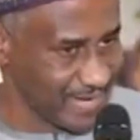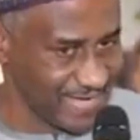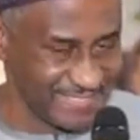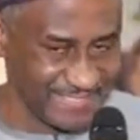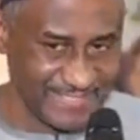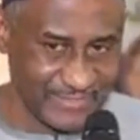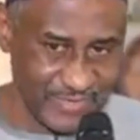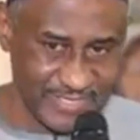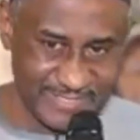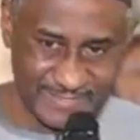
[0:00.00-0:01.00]
My
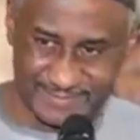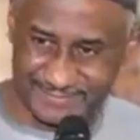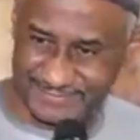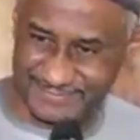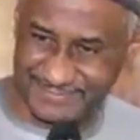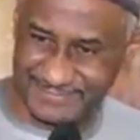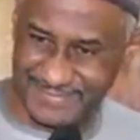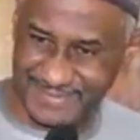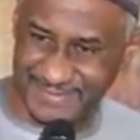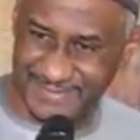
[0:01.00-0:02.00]
generation,
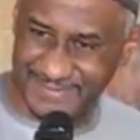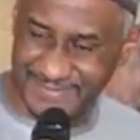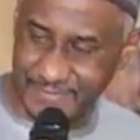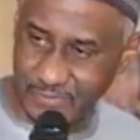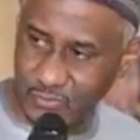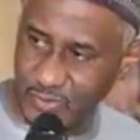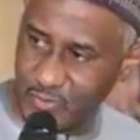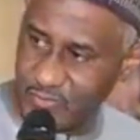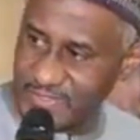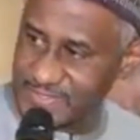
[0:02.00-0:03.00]

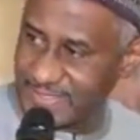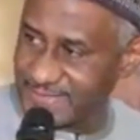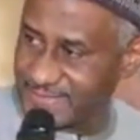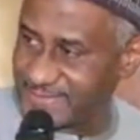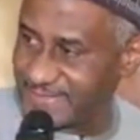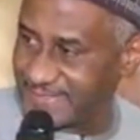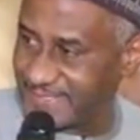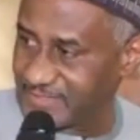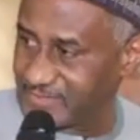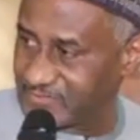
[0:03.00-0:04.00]
we owe this country a
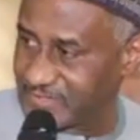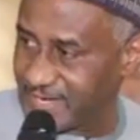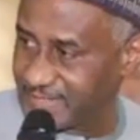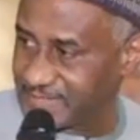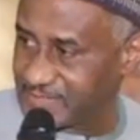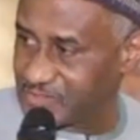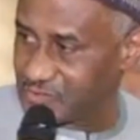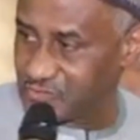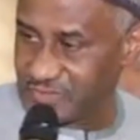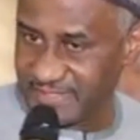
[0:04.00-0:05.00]
debt of
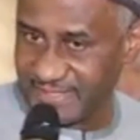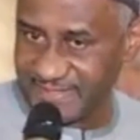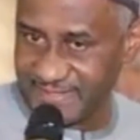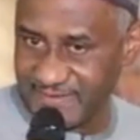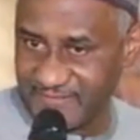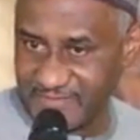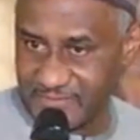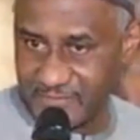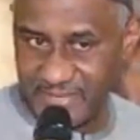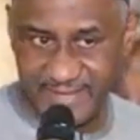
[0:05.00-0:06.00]
gratitude we can never
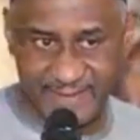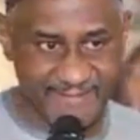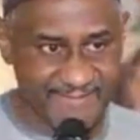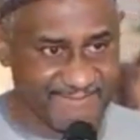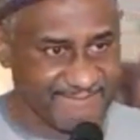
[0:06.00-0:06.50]
repay.